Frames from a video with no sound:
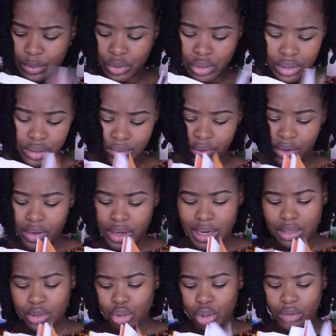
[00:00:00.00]
which is very
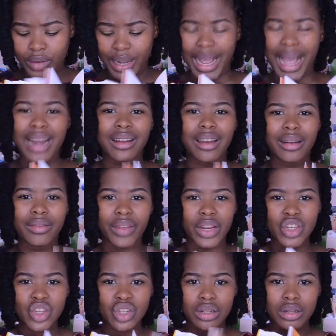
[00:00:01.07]
sort of like
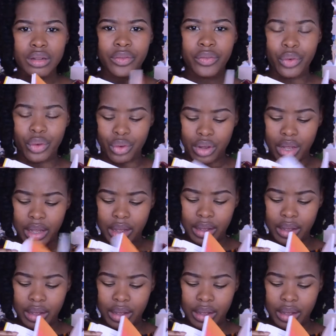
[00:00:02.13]
unconventional for